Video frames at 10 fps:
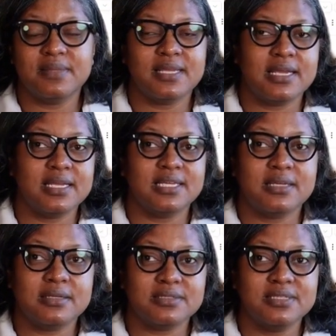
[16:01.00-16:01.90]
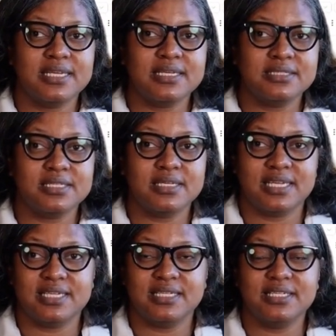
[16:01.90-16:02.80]
Lady Hale. Okay, so
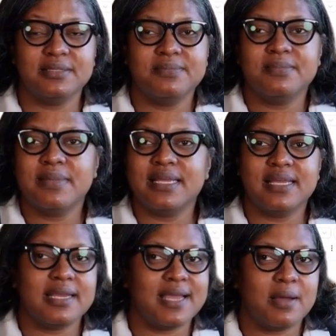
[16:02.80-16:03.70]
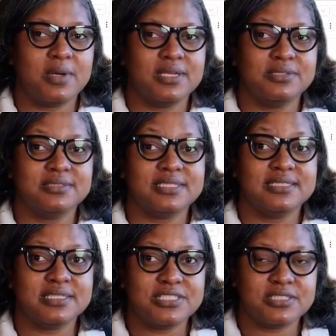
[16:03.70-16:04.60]
Lady Hale. Now I want to.
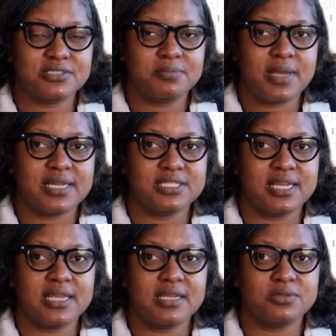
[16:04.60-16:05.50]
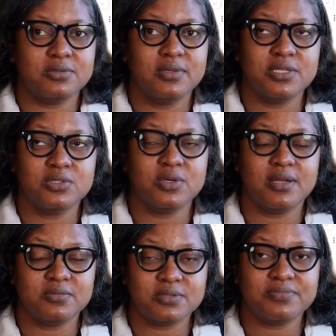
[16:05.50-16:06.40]
This is just a plain Jane, and we do
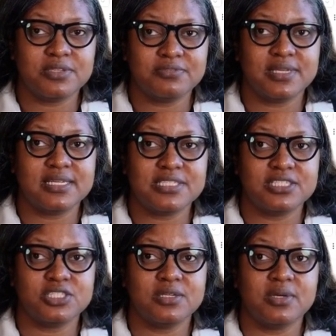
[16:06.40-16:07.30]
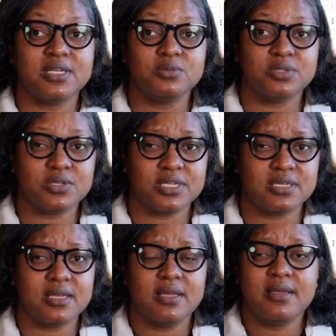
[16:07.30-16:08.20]
have the fancy generator where you
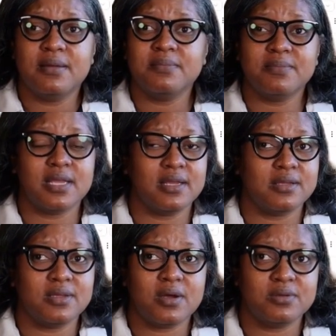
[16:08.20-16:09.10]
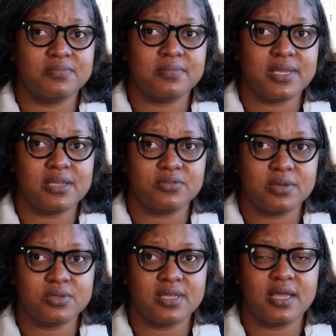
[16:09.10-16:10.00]
can, make it real
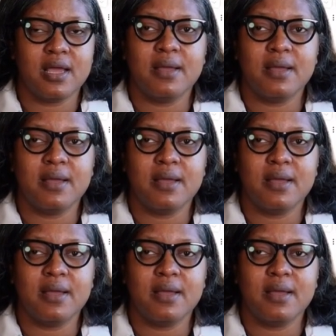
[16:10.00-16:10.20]
pretty.